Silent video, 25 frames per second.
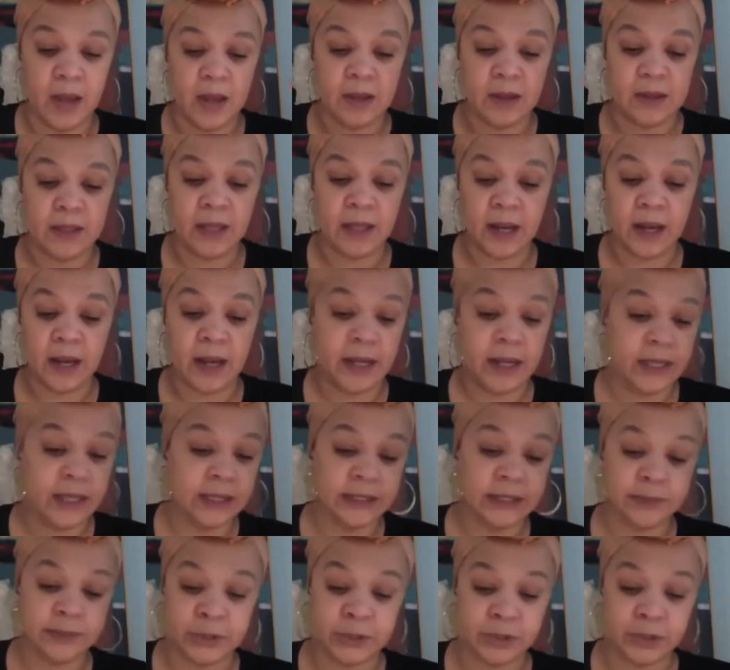The guide
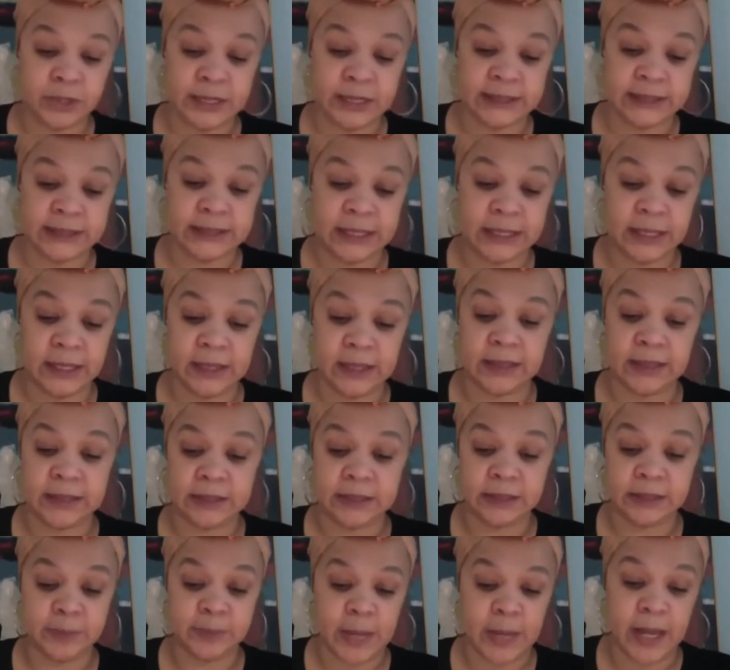has been translated into
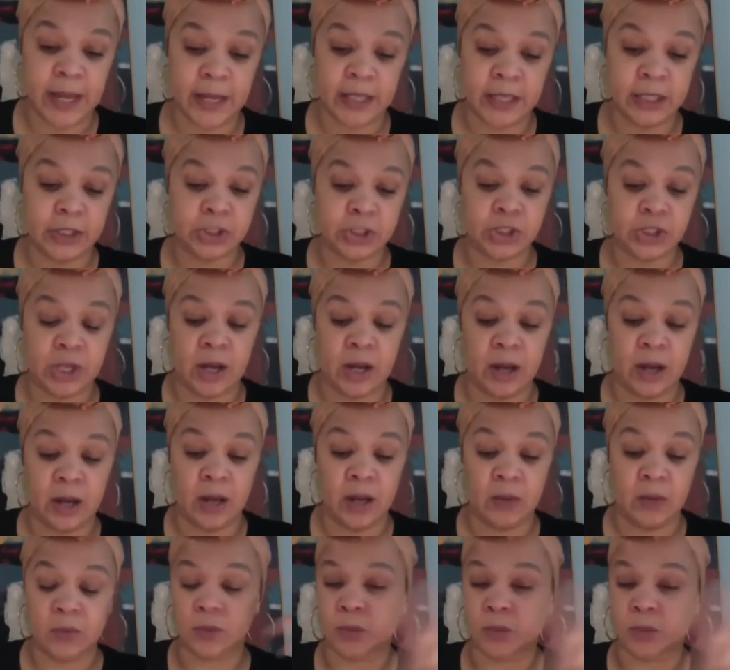Spanish.
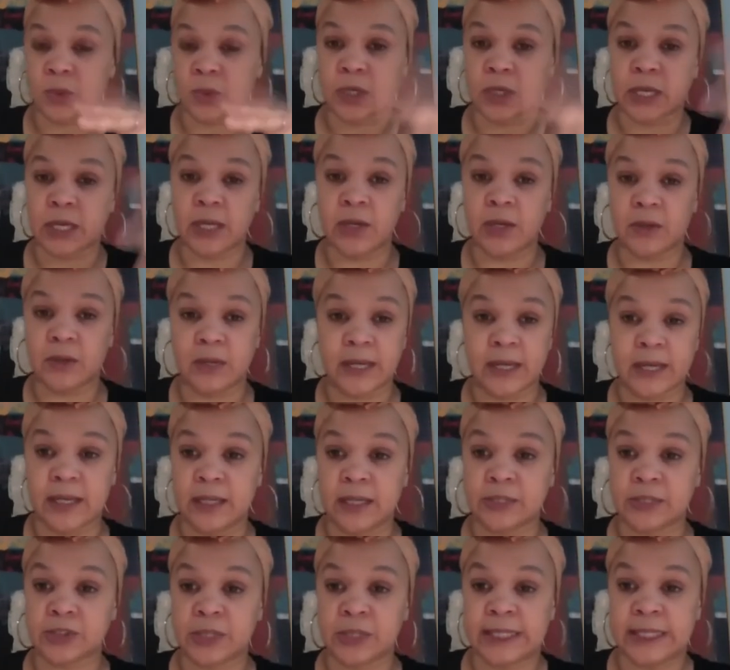Uh, we're working on getting
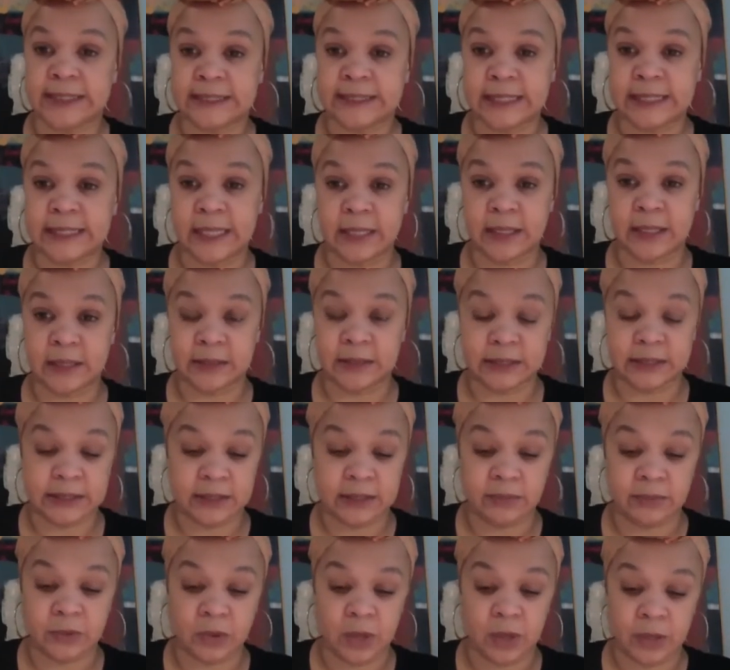it translated into
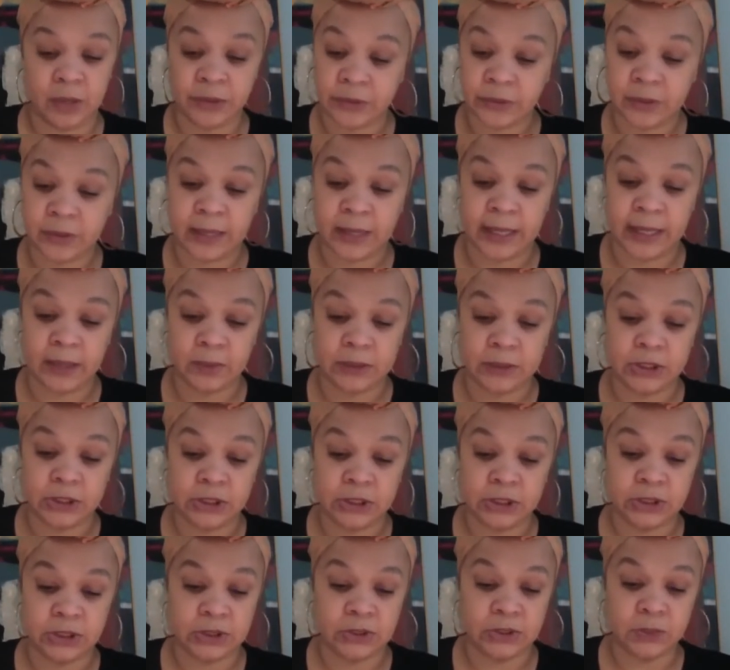several other
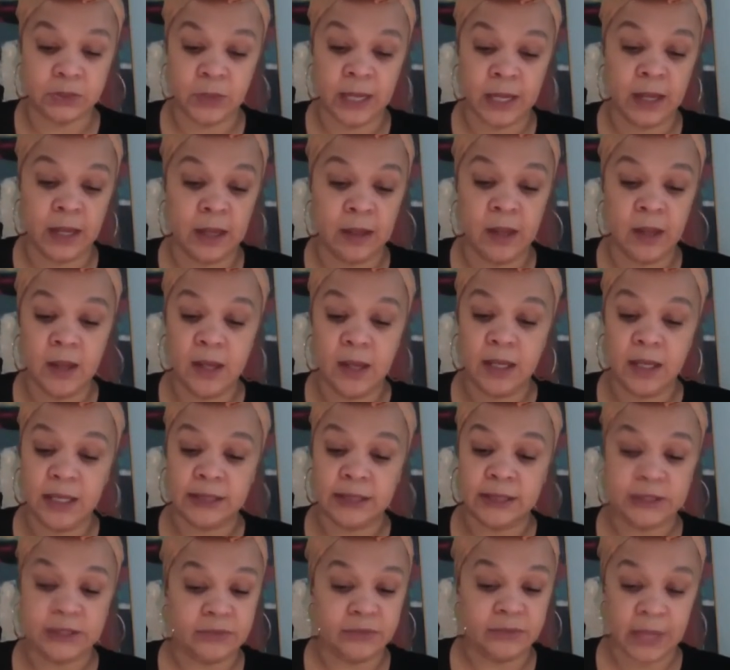languages as well.
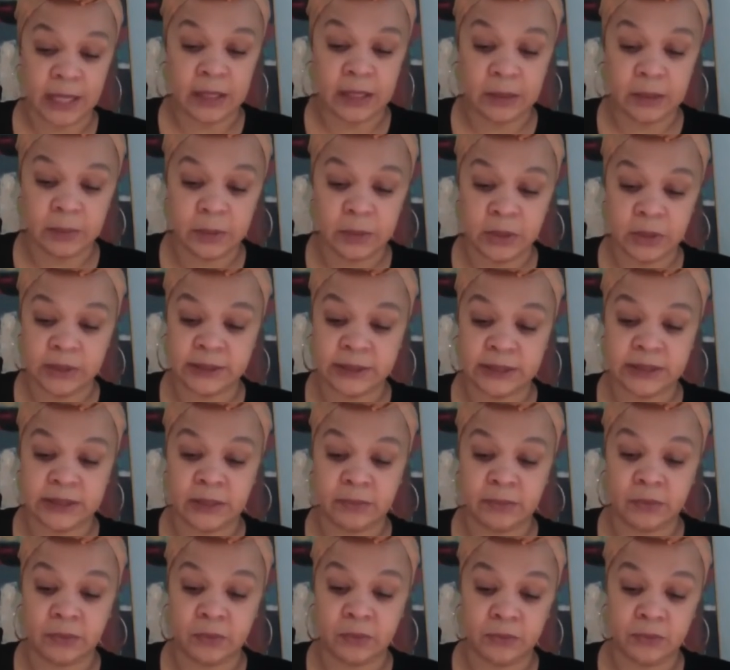It's available in
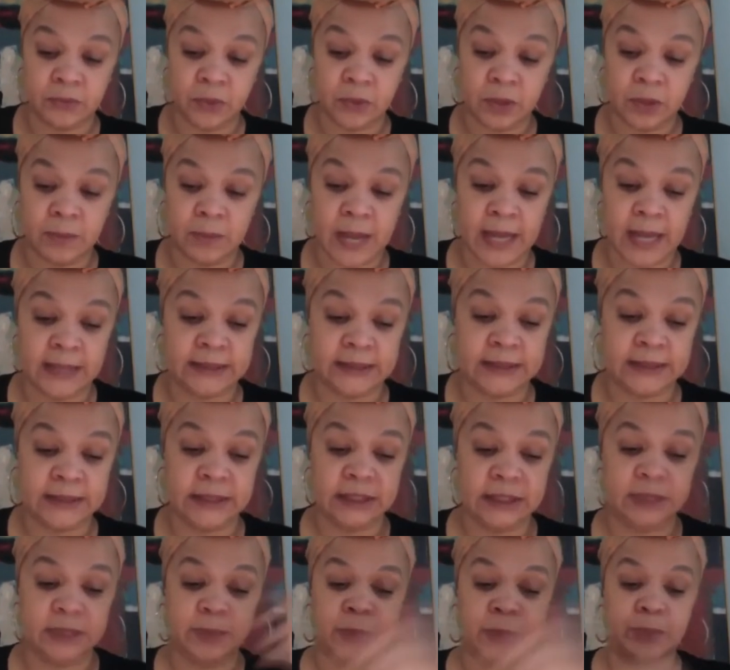several formats and
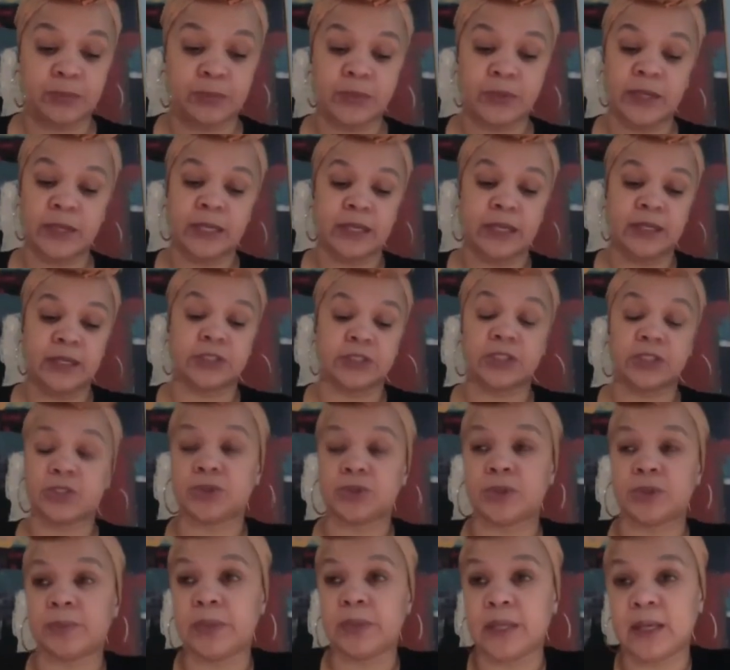it's been printed and
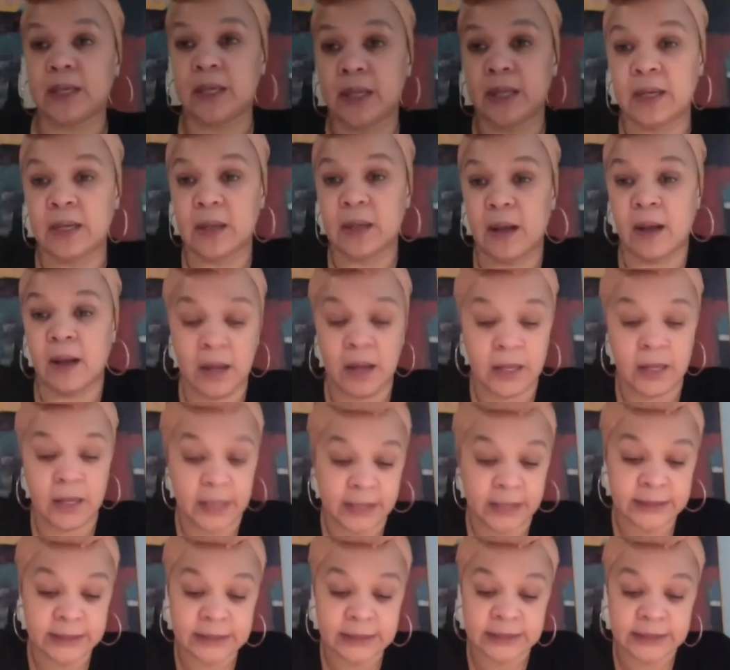distributed uh,
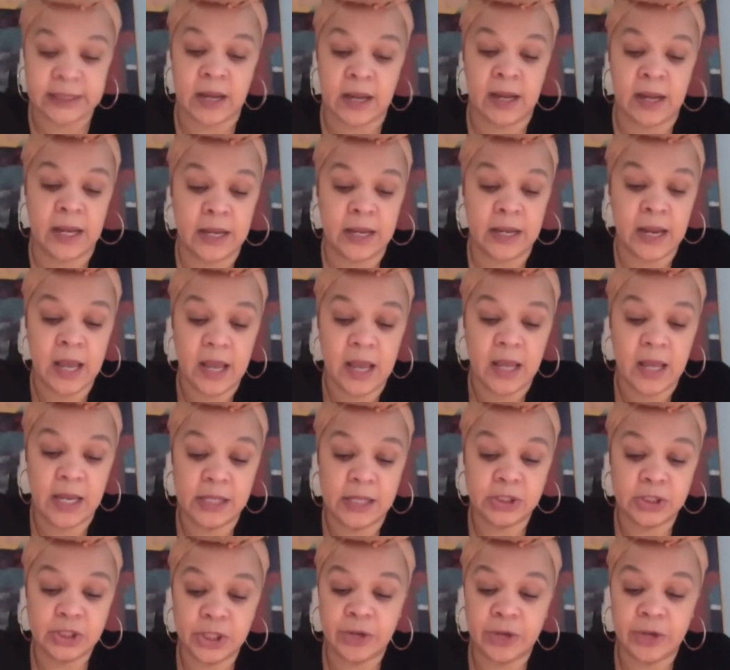inside
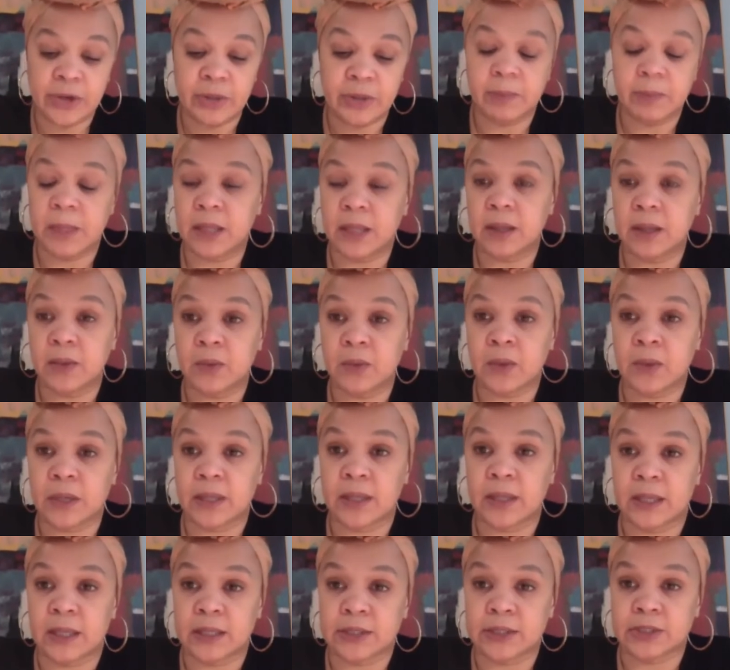and shared among
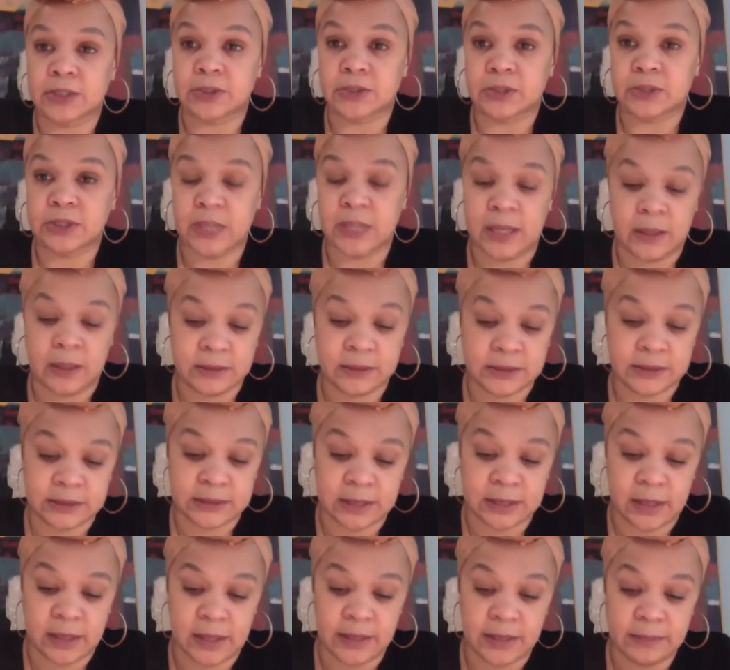organizers
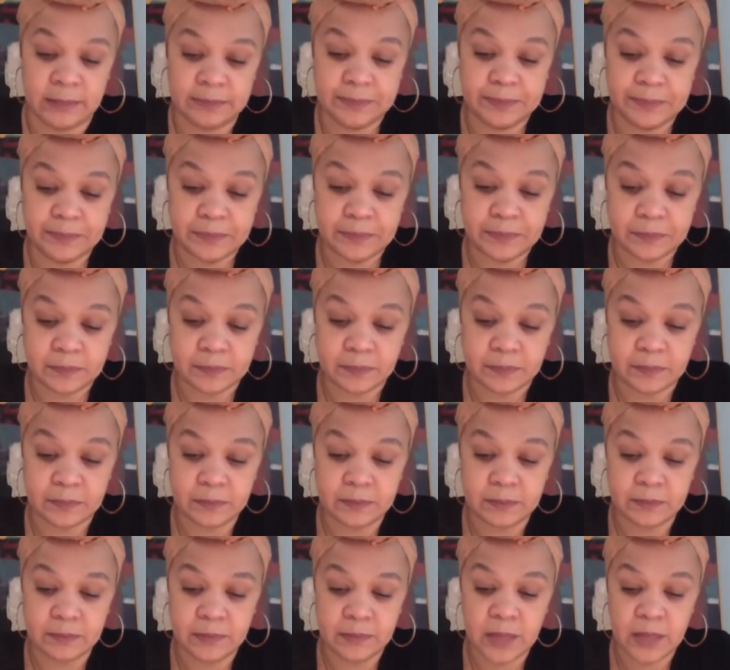outside.
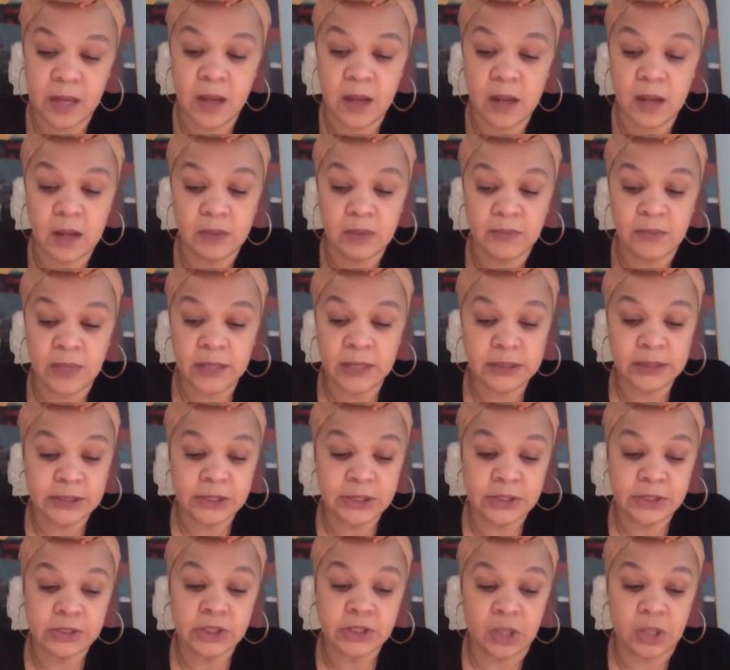
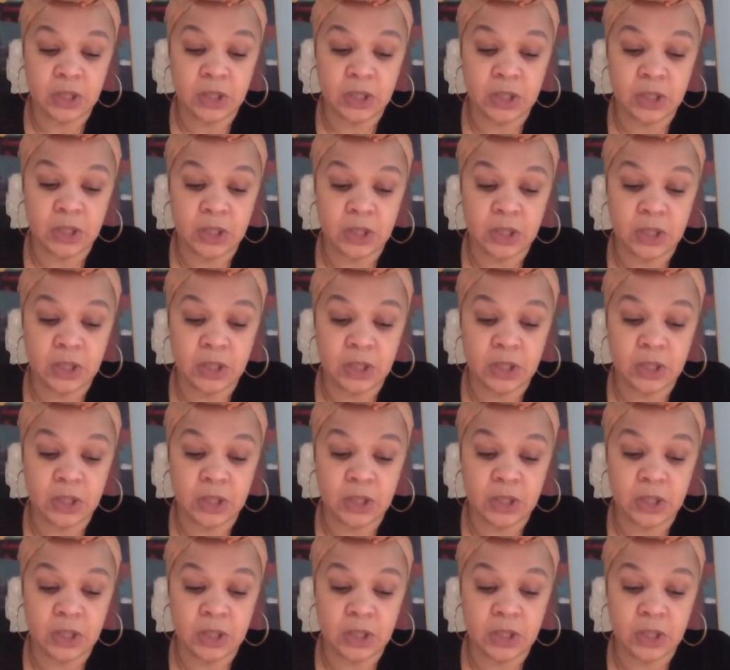Volunteers all